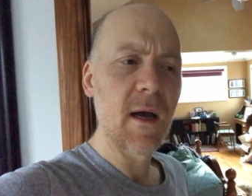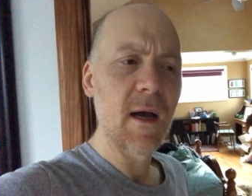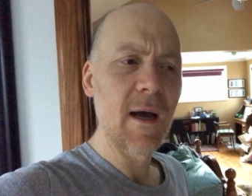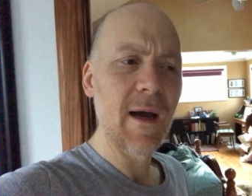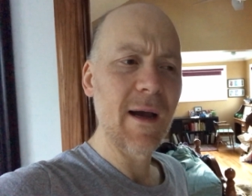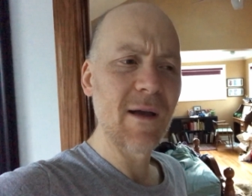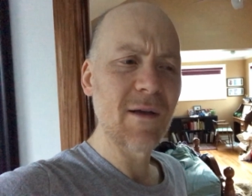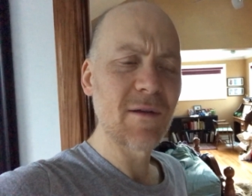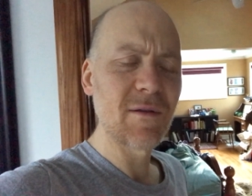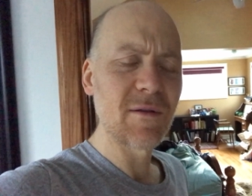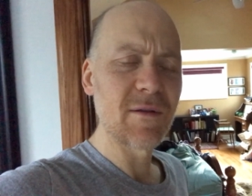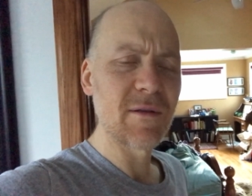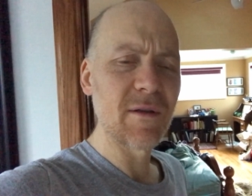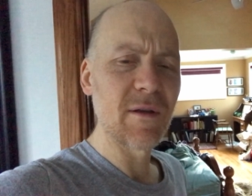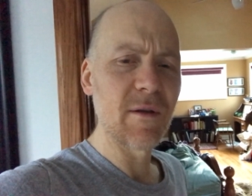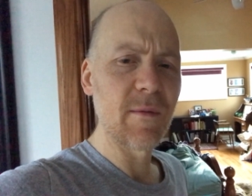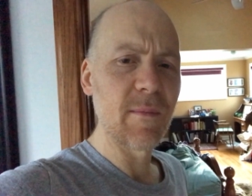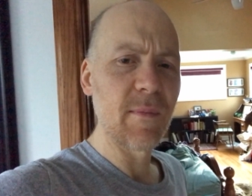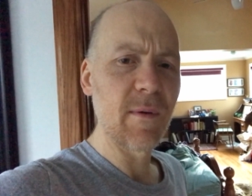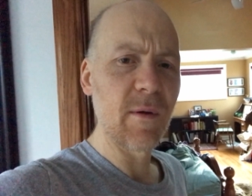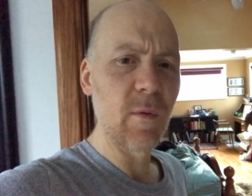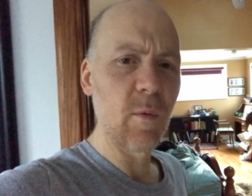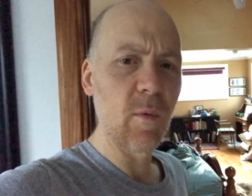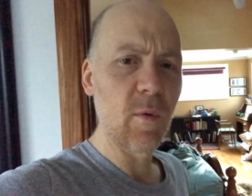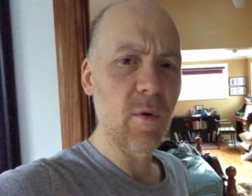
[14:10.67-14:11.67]
I also did a
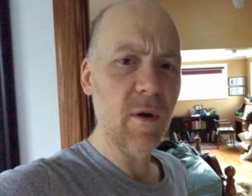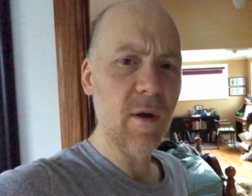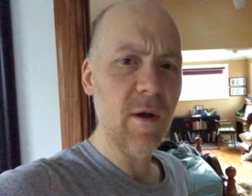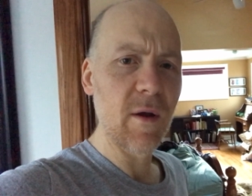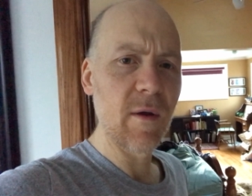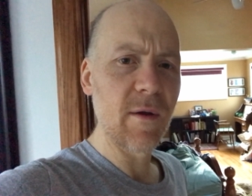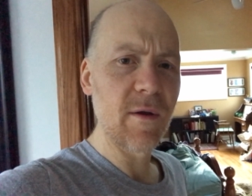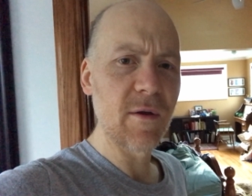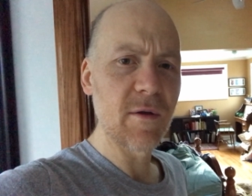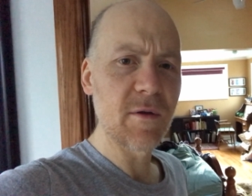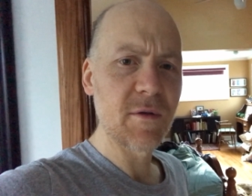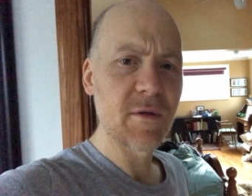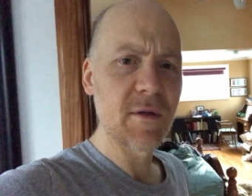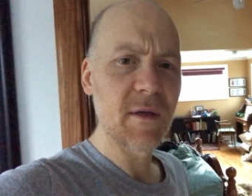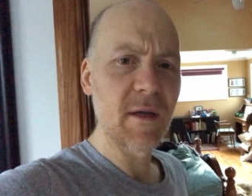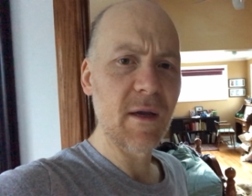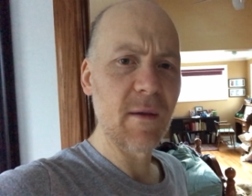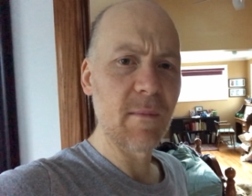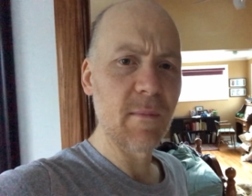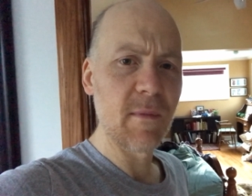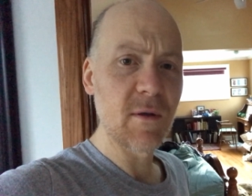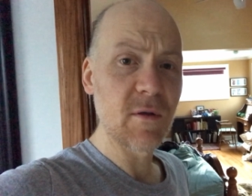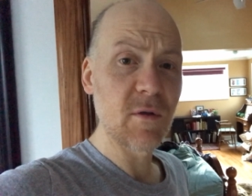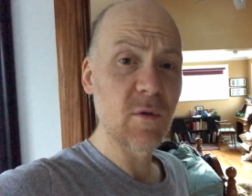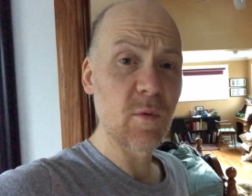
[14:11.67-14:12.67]
big workout yesterday, a
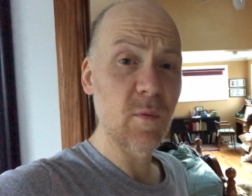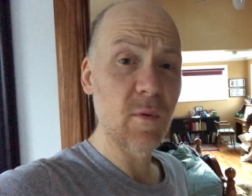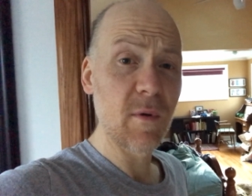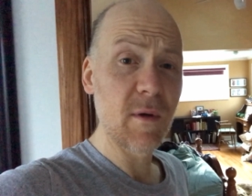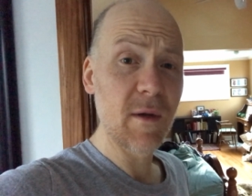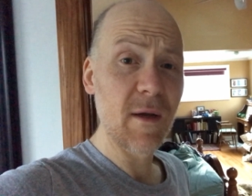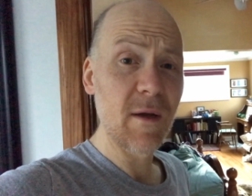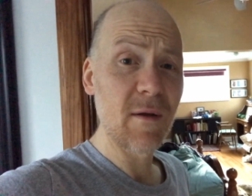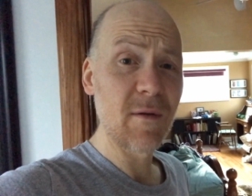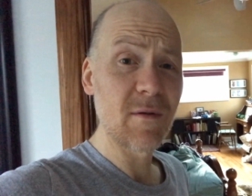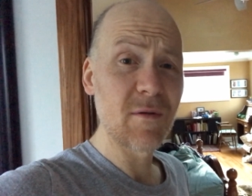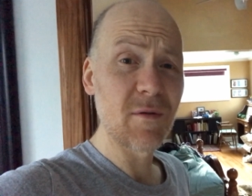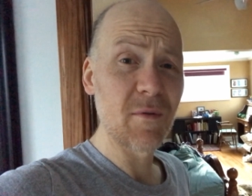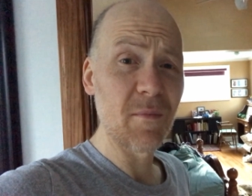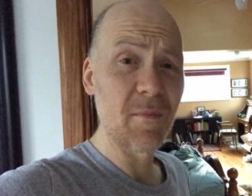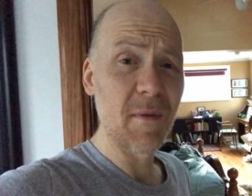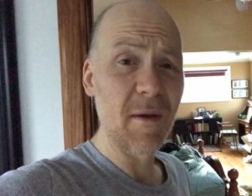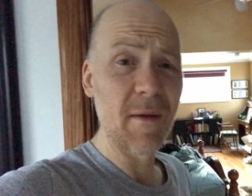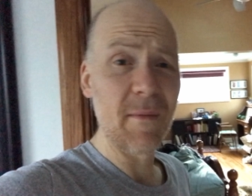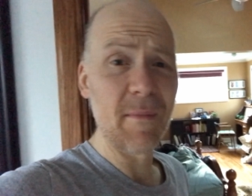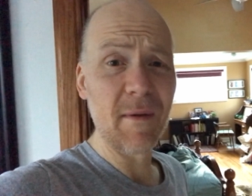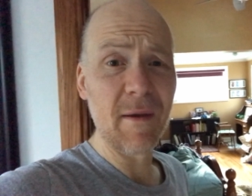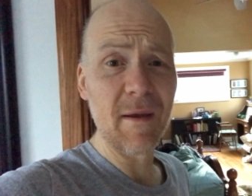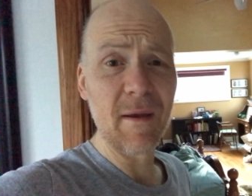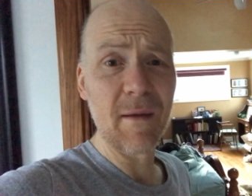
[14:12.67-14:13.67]
muscle workout, so
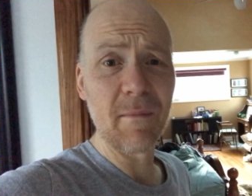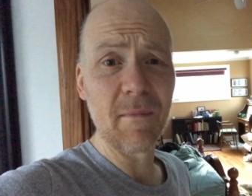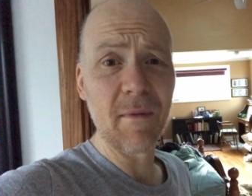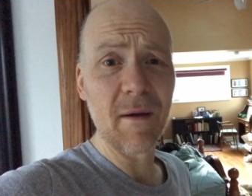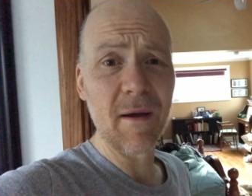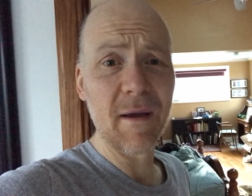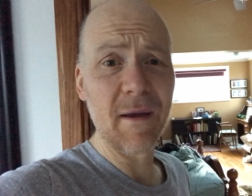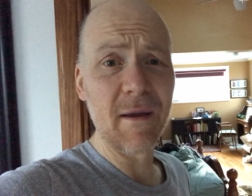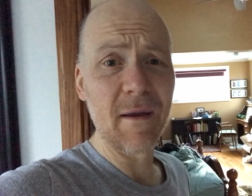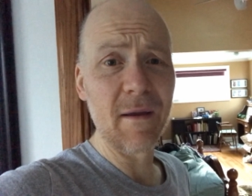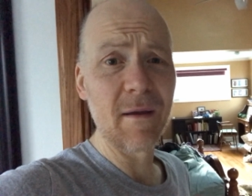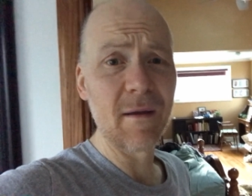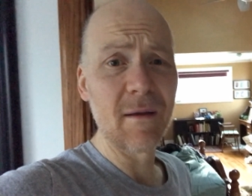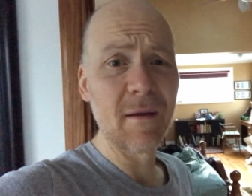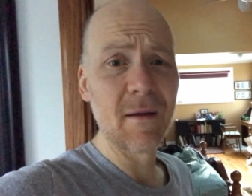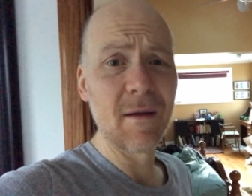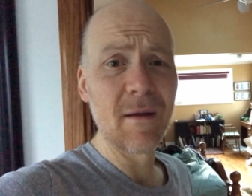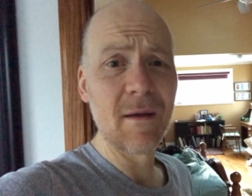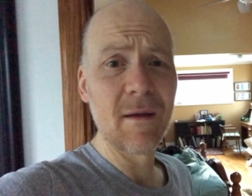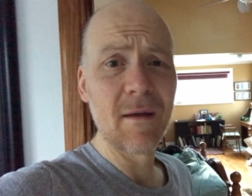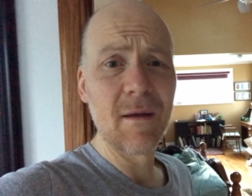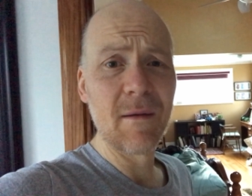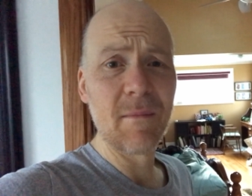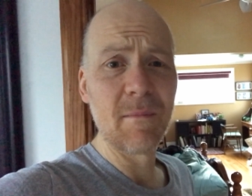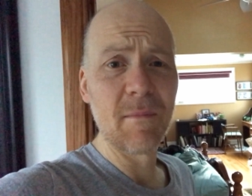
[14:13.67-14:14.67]
maybe my
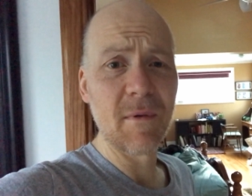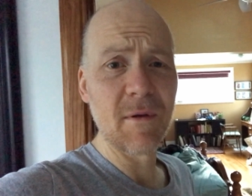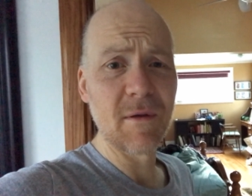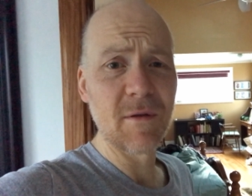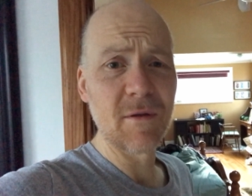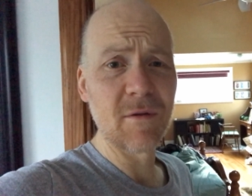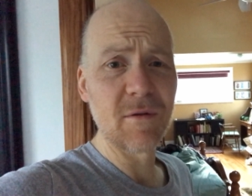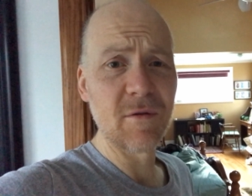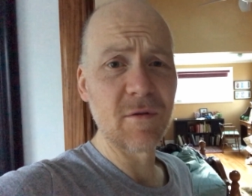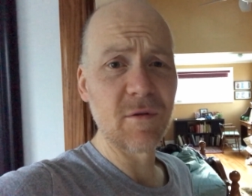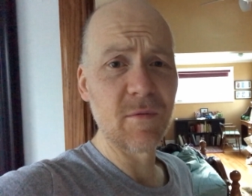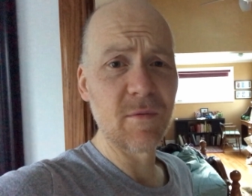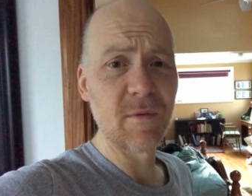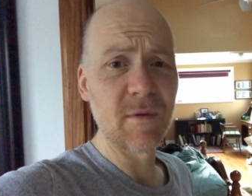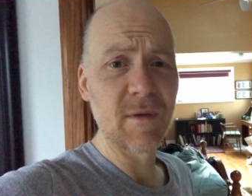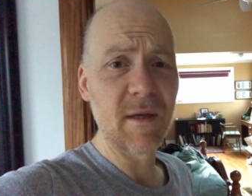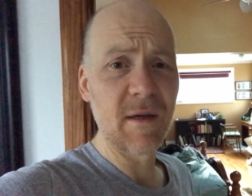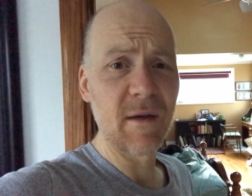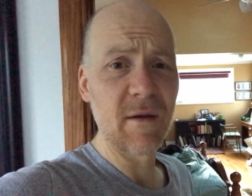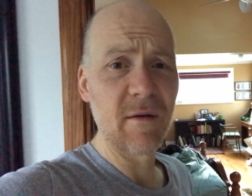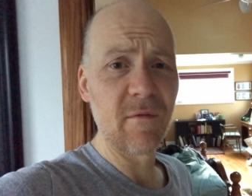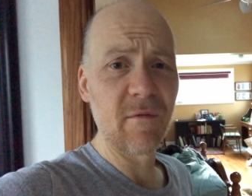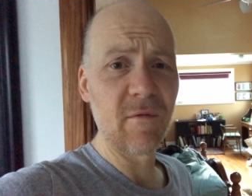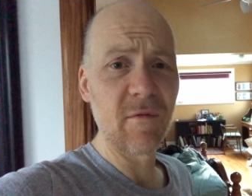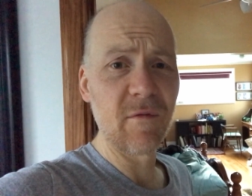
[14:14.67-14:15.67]
muscles are
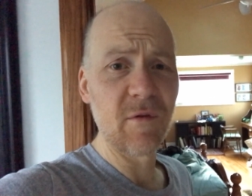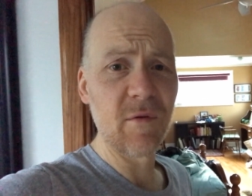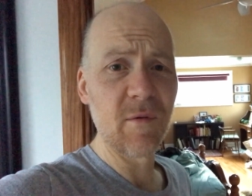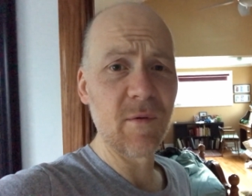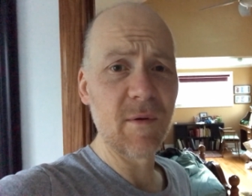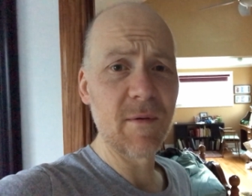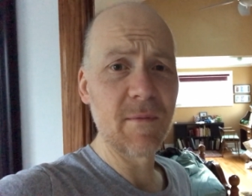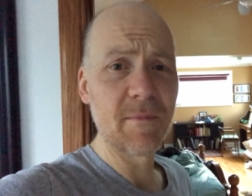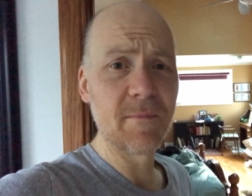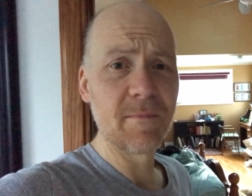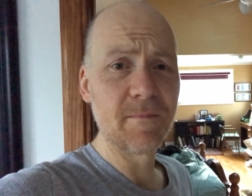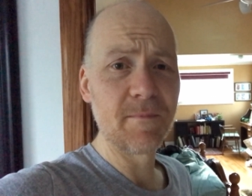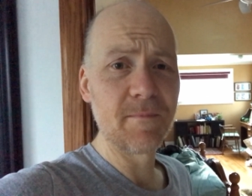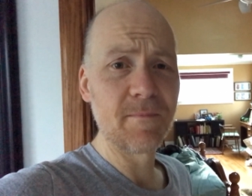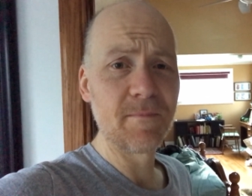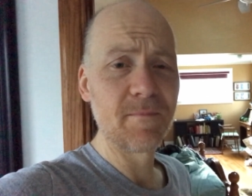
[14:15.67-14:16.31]
retaining fluid.